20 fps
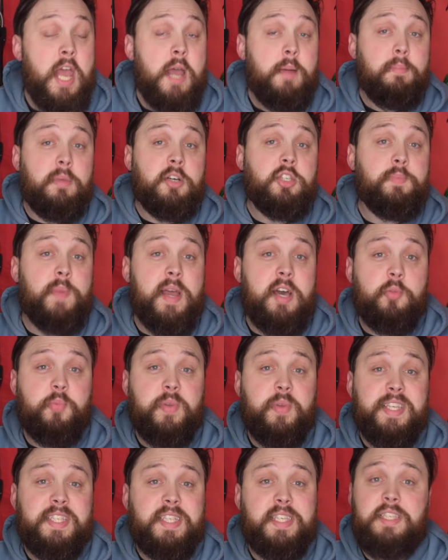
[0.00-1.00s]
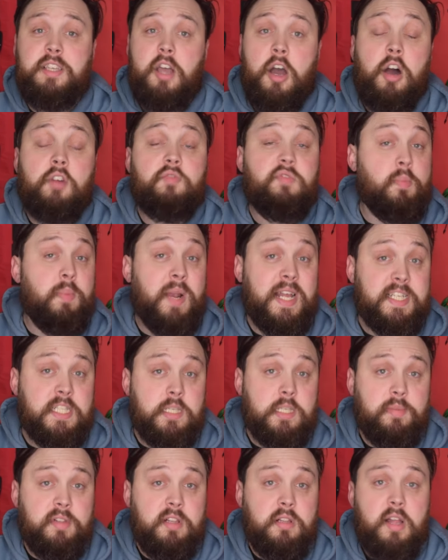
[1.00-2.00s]
Most mouthpieces are
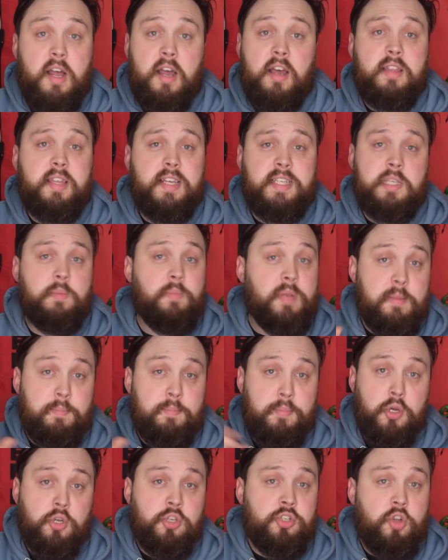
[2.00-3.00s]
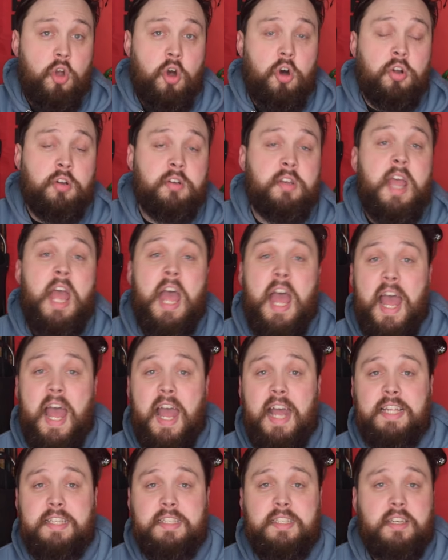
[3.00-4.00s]
replaceable. They simply push on,
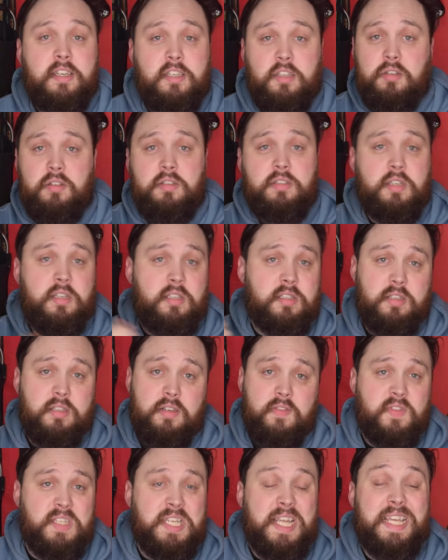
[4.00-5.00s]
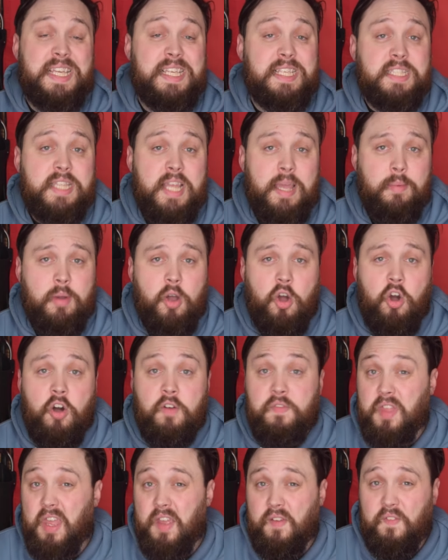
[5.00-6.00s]
and you can just sort of tease them
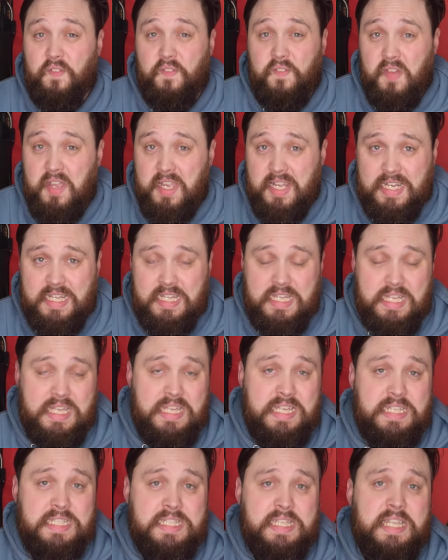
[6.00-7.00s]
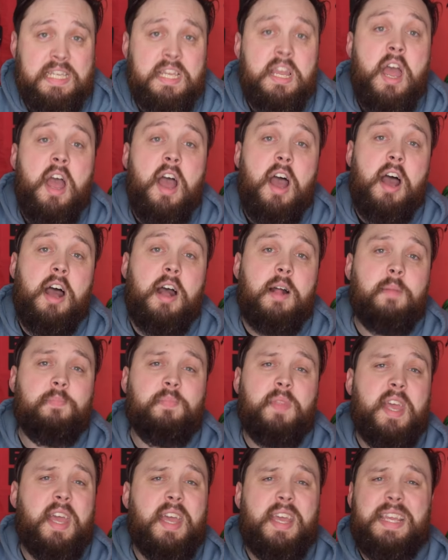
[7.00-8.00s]
off. They're fairly easy.
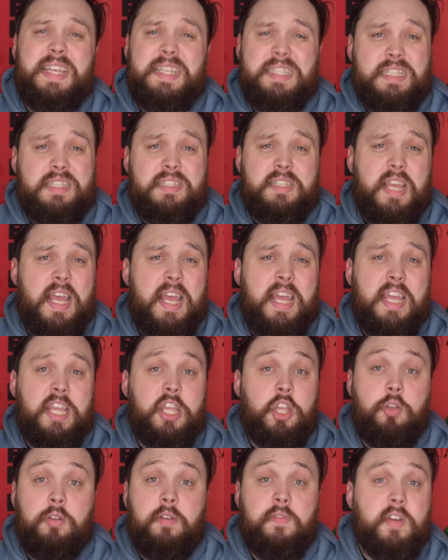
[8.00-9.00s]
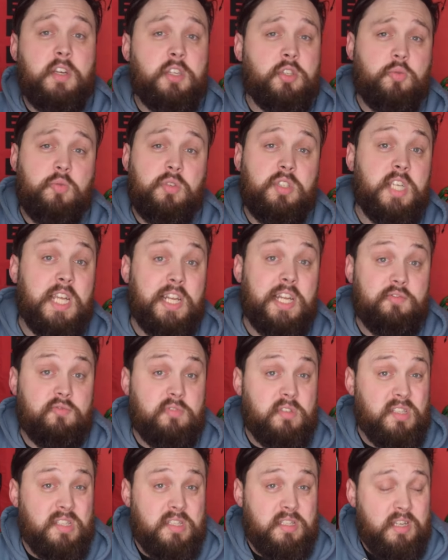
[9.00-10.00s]
There isn't a universal
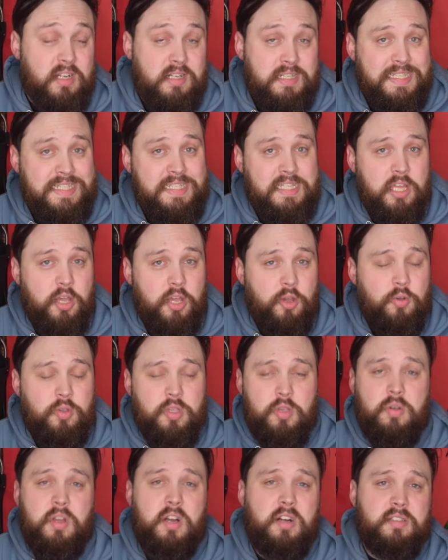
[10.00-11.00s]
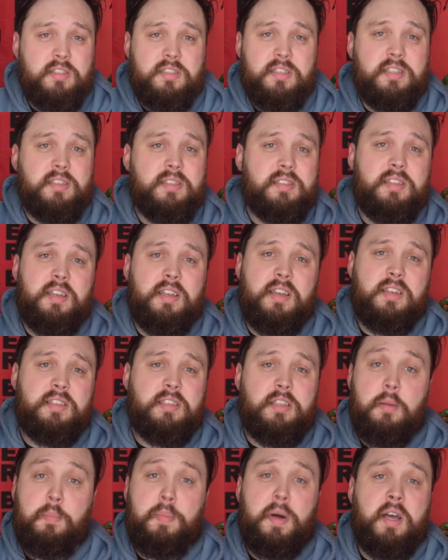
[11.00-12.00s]
general size, though. You can't just
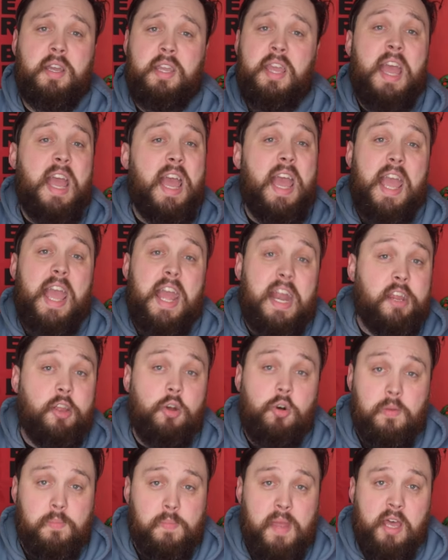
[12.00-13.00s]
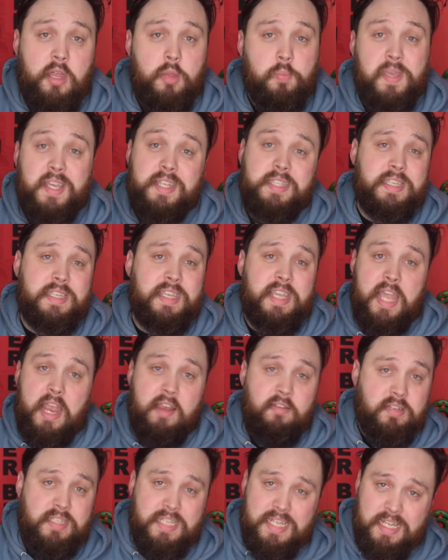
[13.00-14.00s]
sort of buy any old mouthpiece and
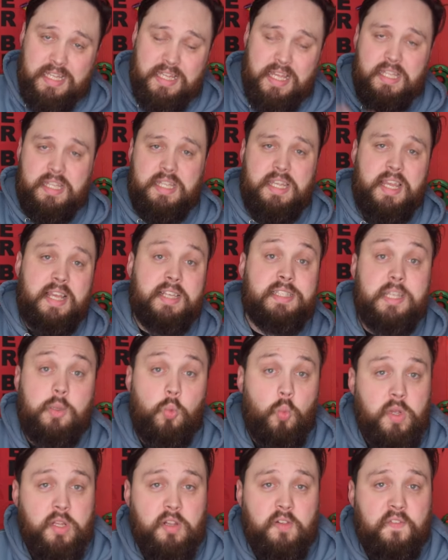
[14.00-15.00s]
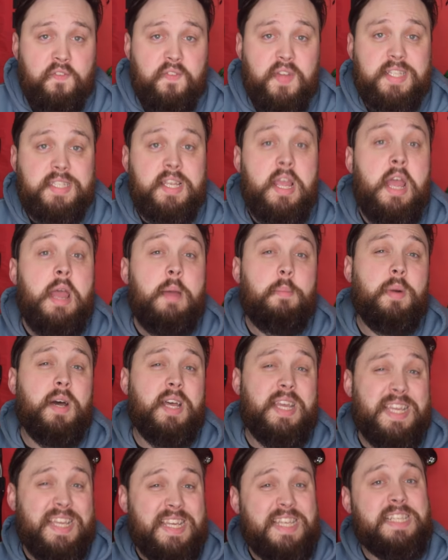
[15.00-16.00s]
guarantee that, yes, it will fit, but
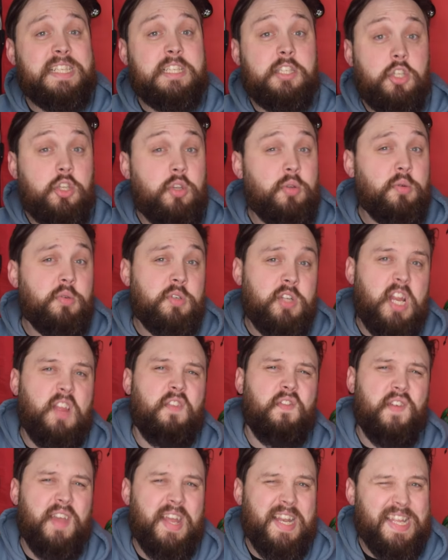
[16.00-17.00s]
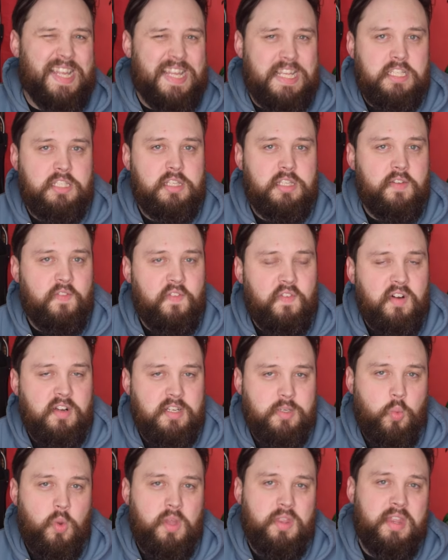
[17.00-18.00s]
it is usually fairly easy to
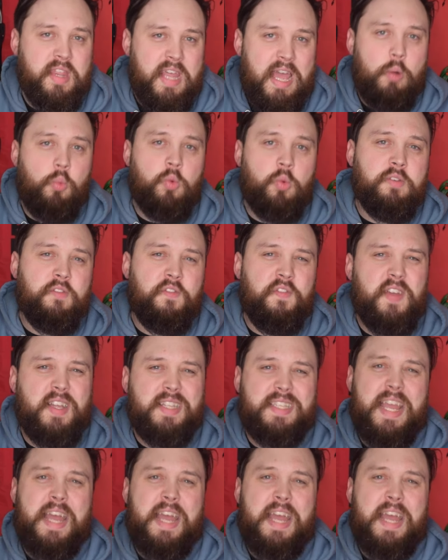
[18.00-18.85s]
find one that will fit.